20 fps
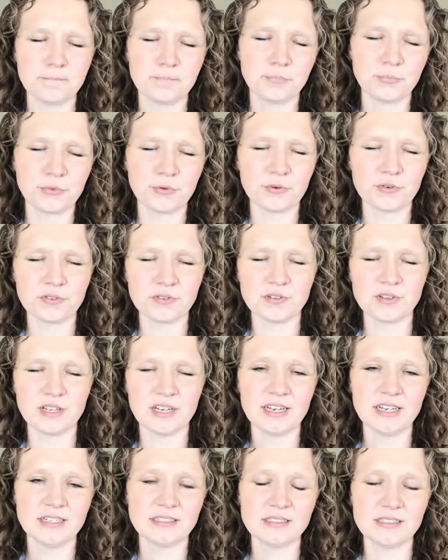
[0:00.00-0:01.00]
Northern
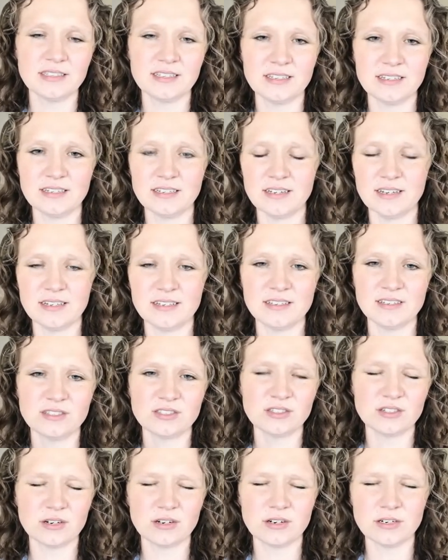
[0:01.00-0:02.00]
lights and the and the
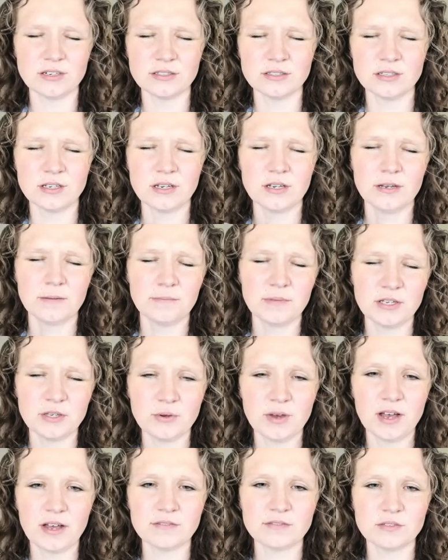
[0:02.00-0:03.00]
stars, but you
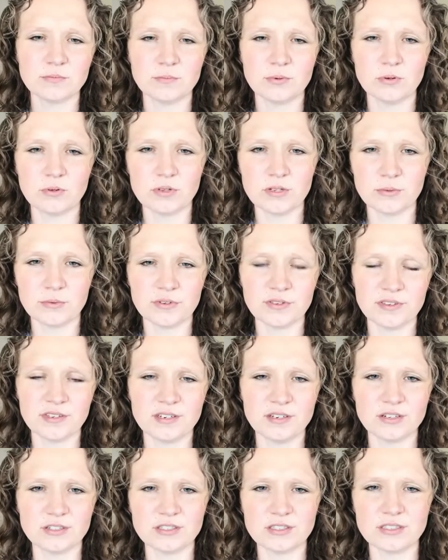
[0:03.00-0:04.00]
have to pull it within
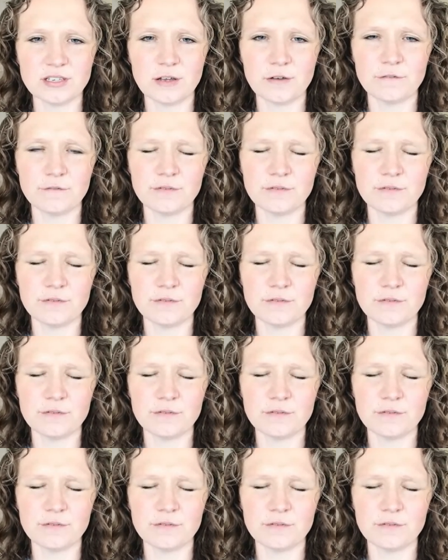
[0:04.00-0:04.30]
yourself.